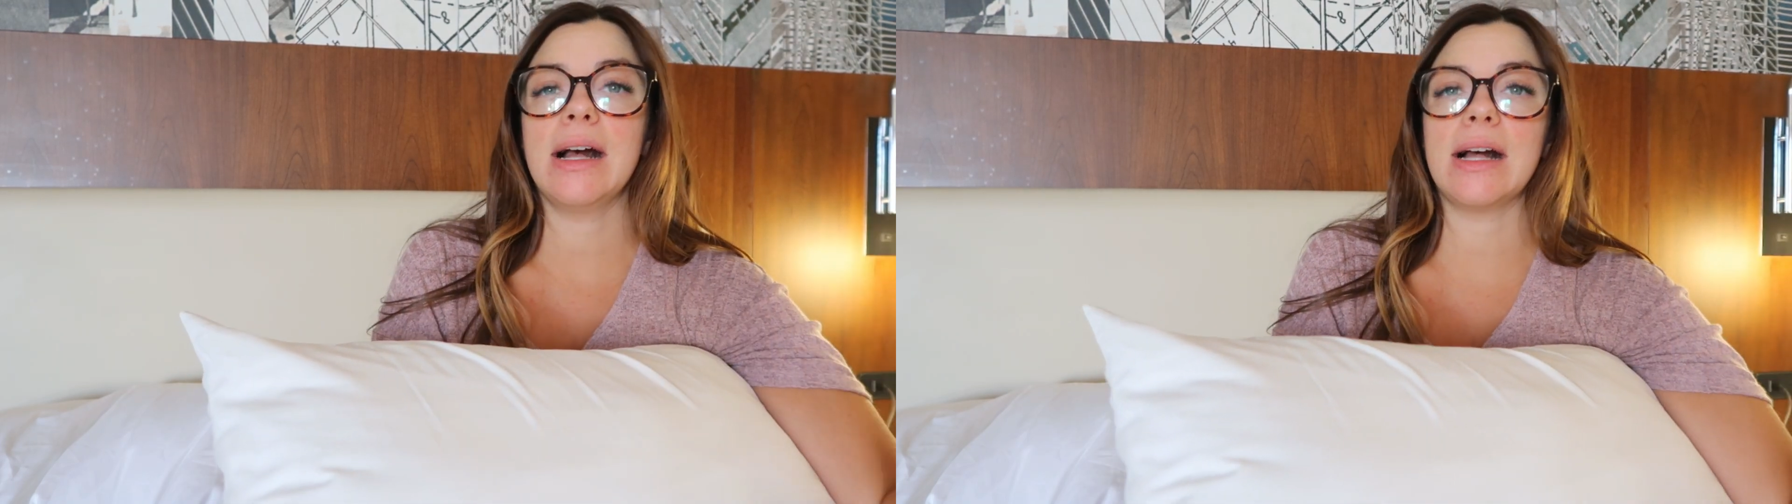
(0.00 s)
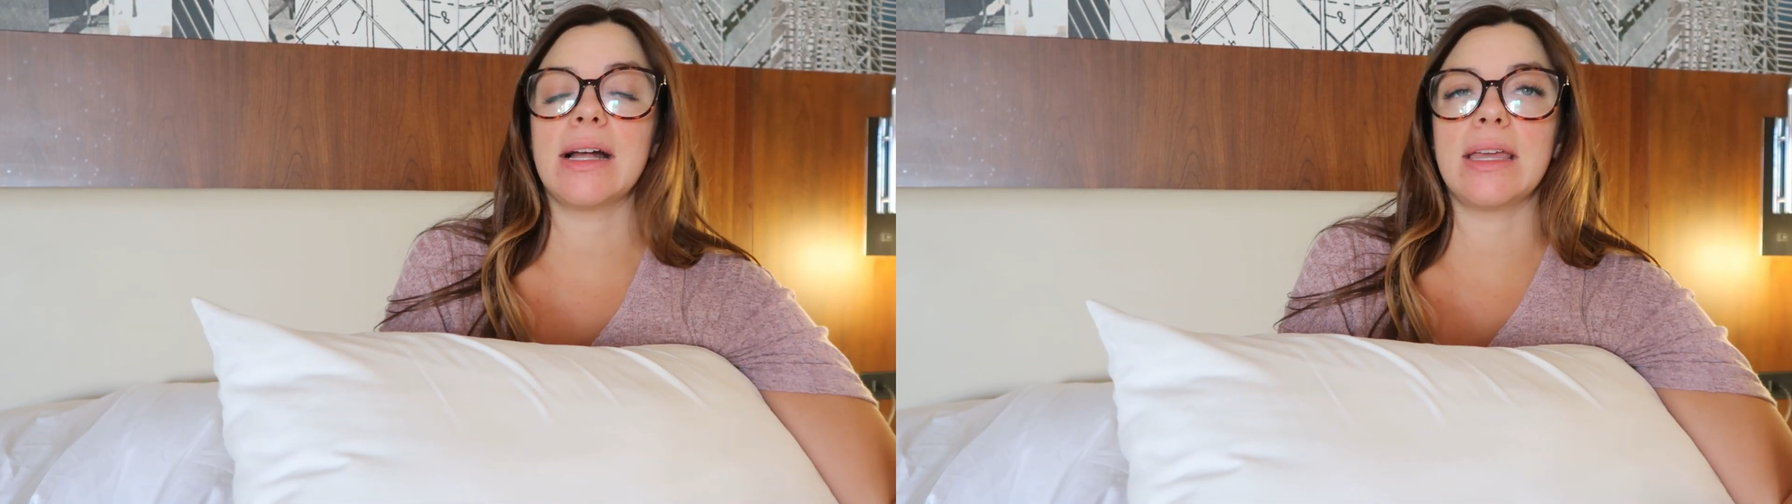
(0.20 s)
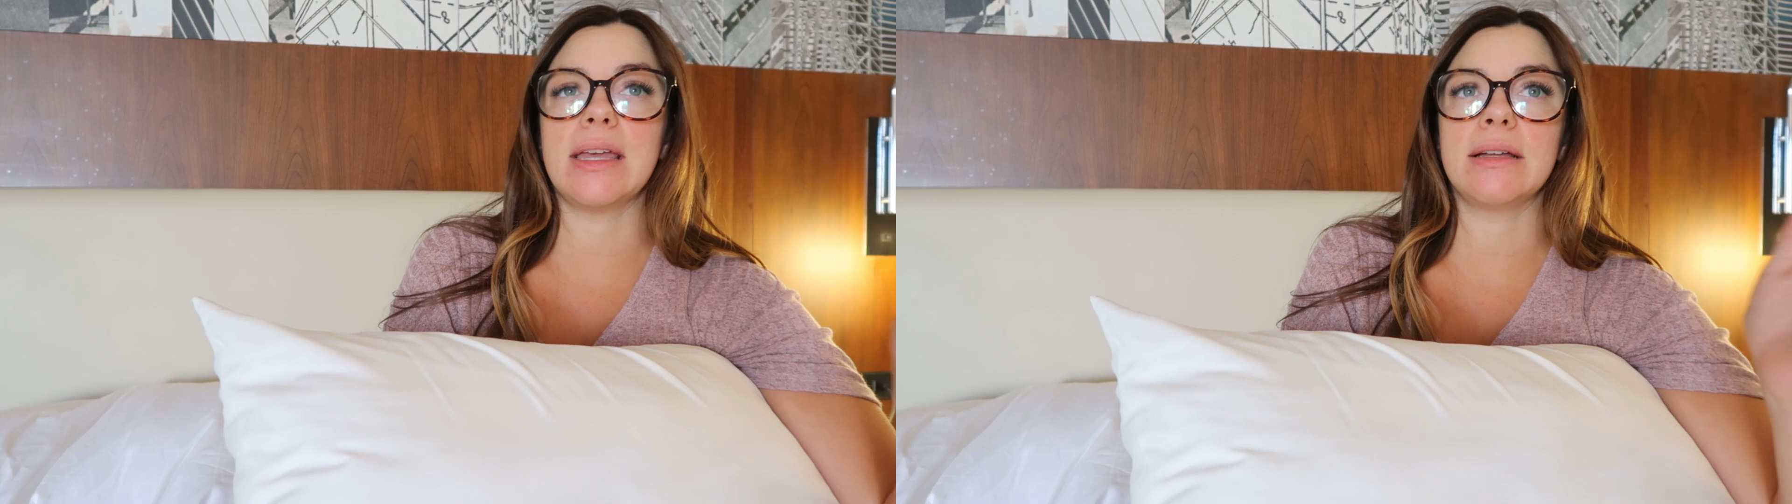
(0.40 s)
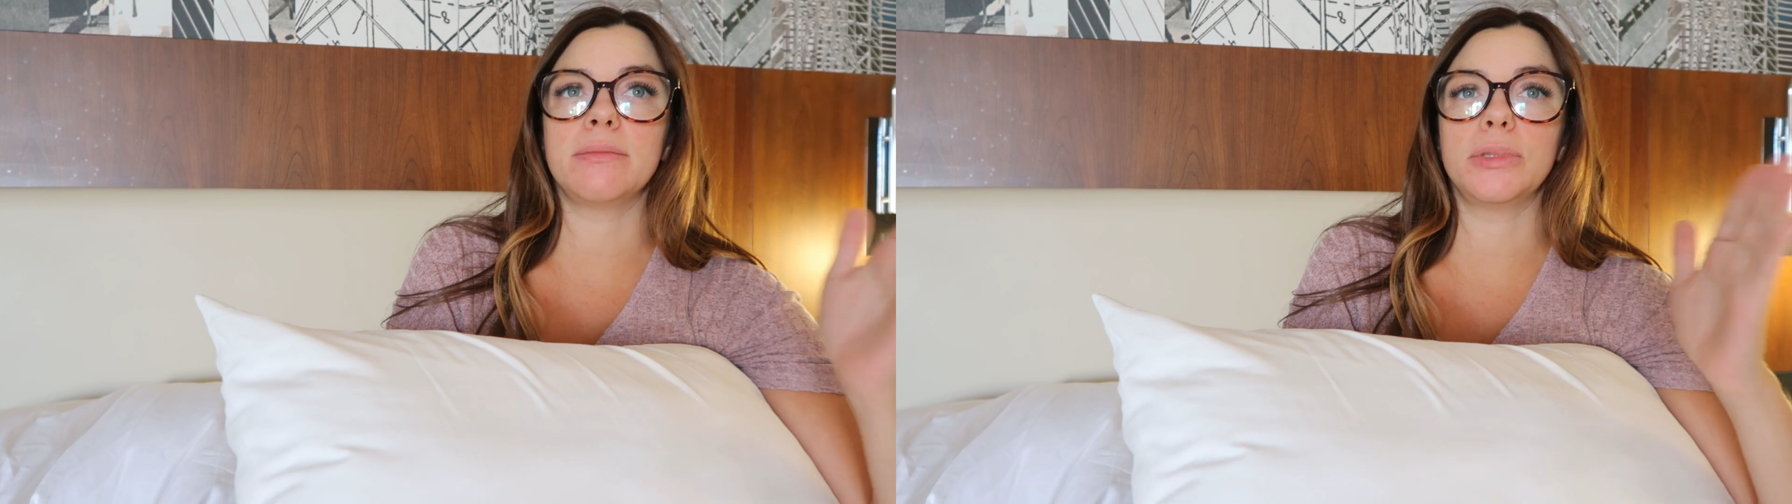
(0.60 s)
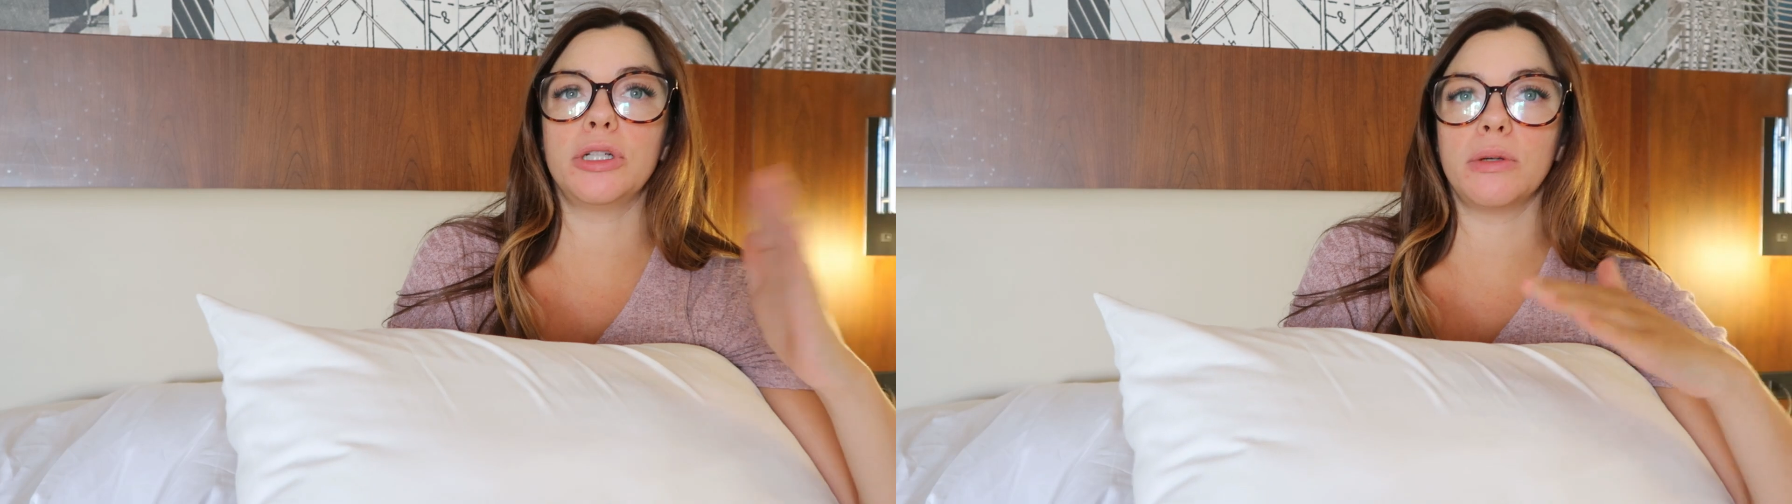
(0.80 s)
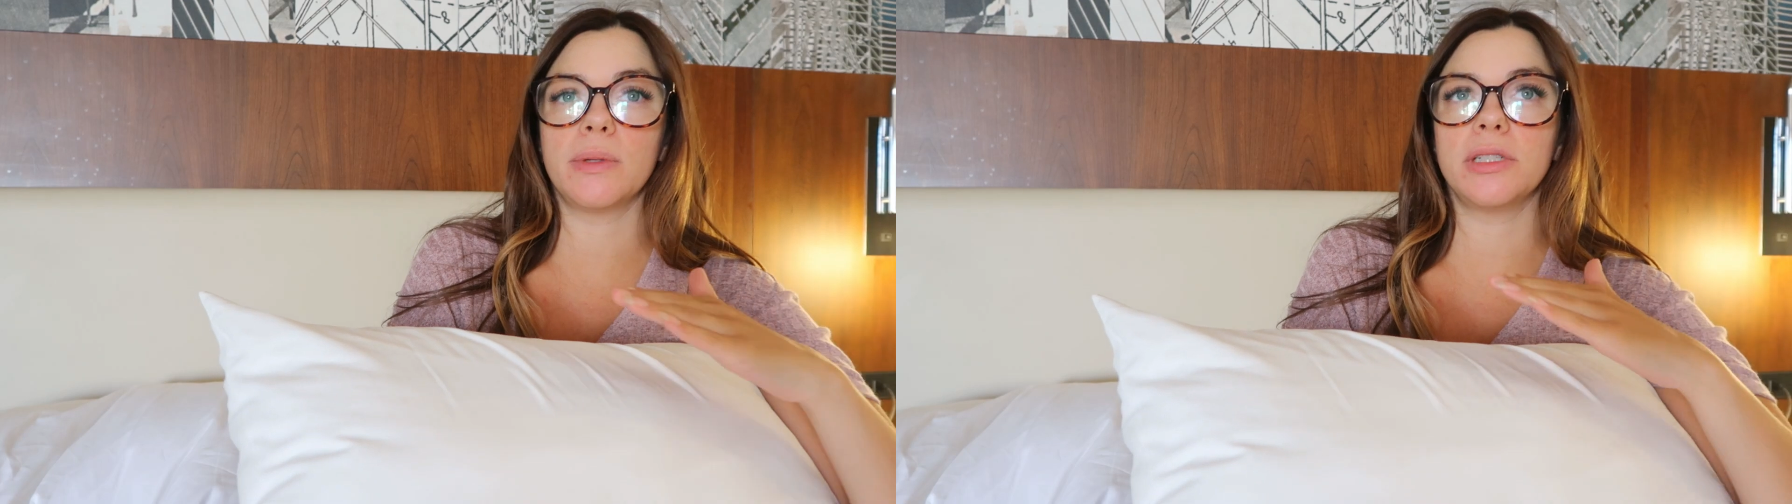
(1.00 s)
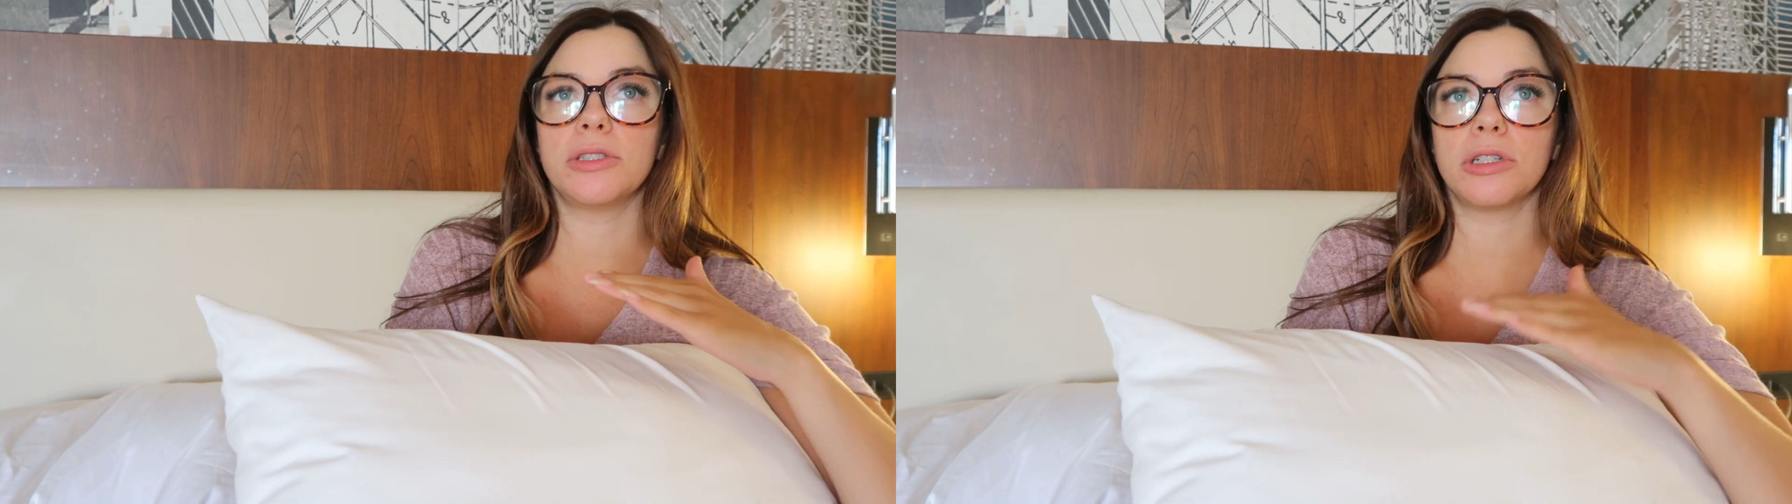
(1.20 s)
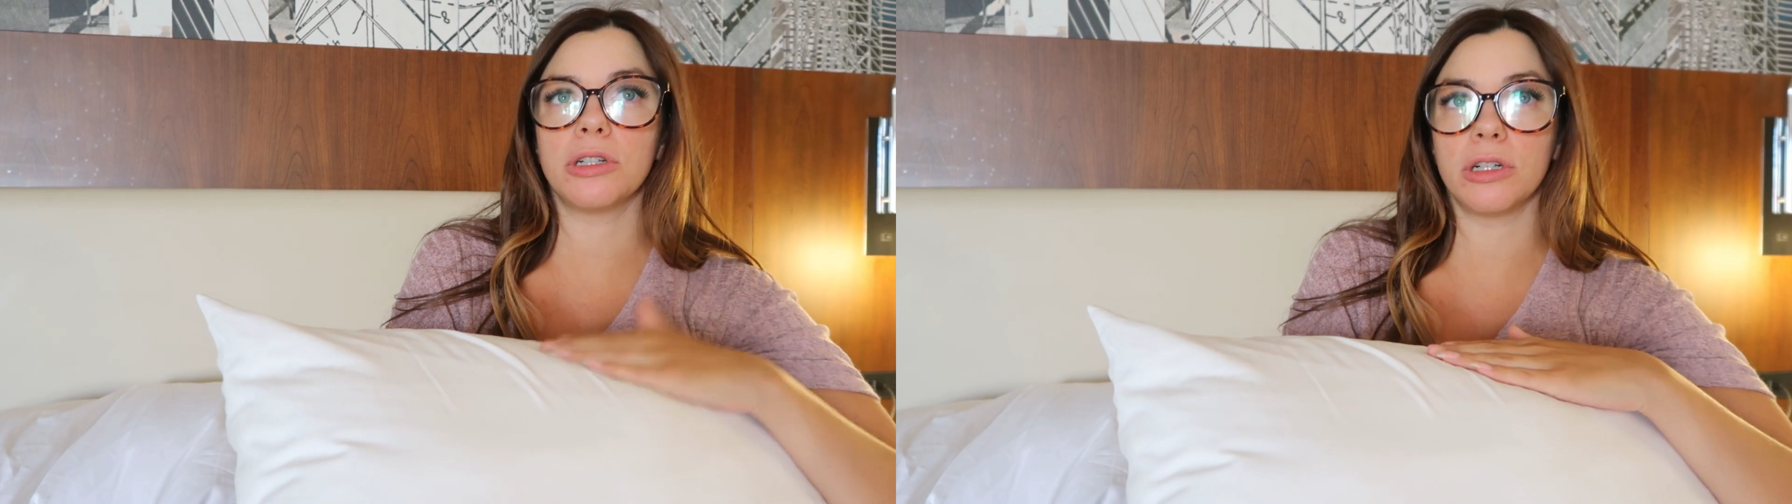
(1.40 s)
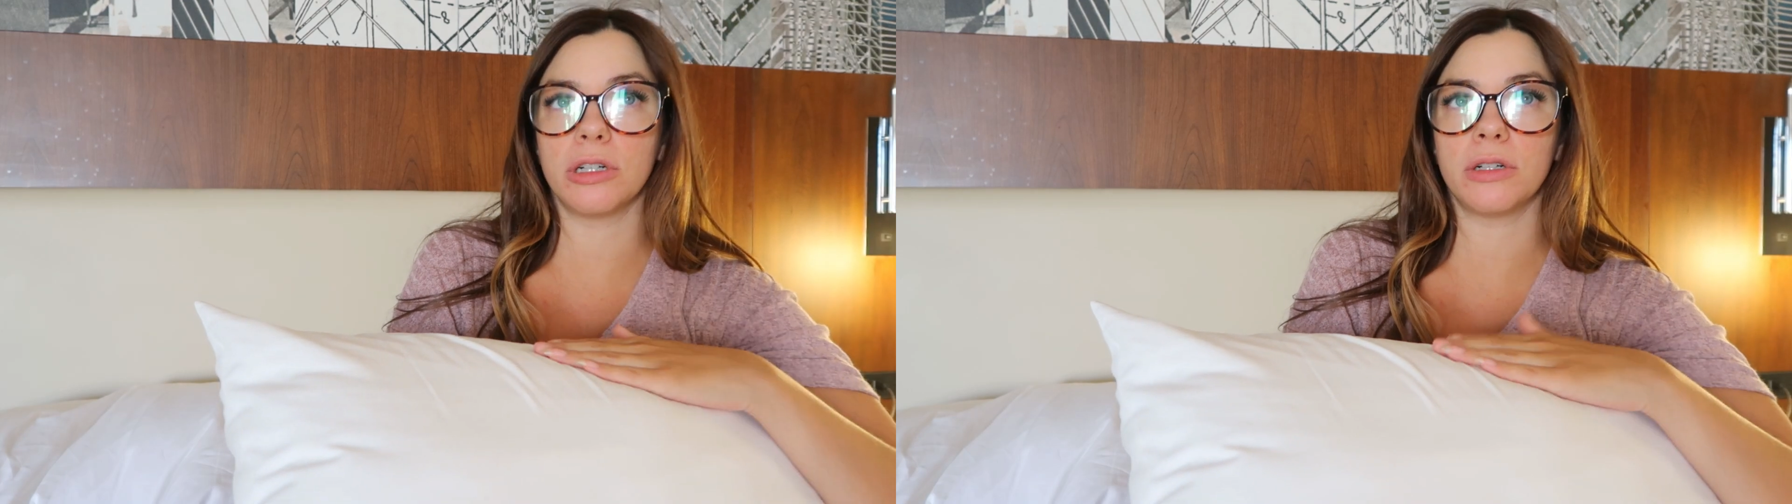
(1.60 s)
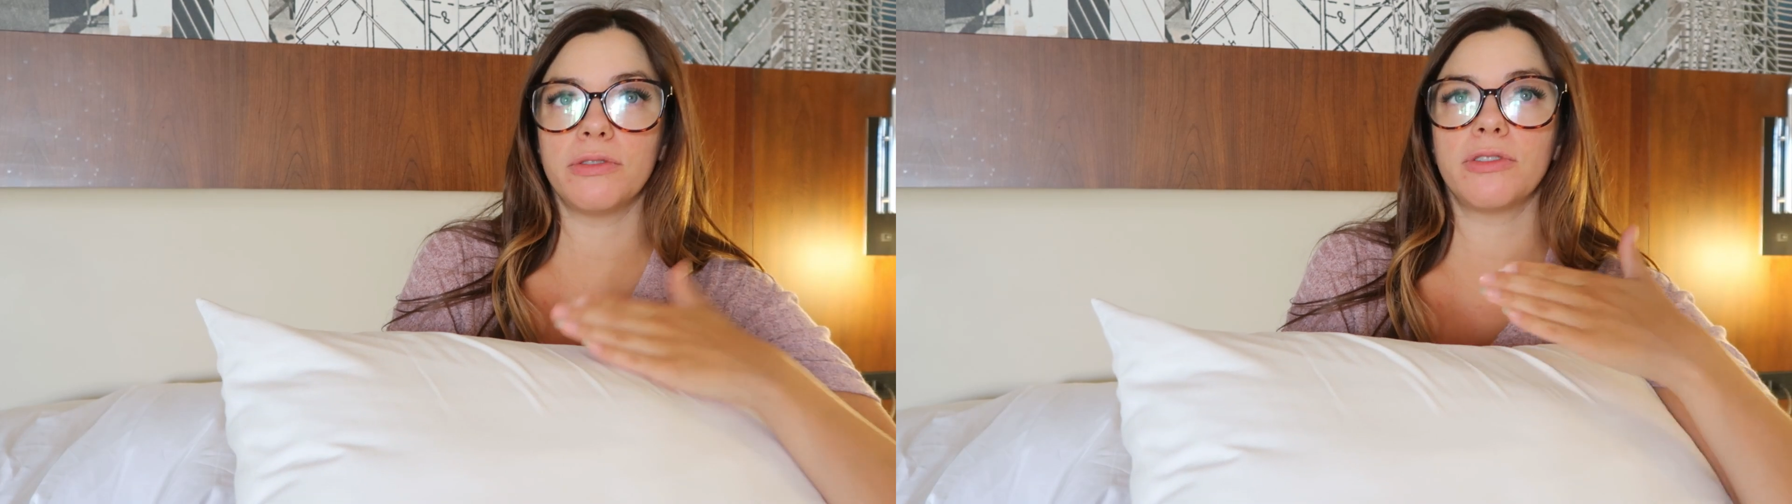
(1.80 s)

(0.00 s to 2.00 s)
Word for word: I am going to her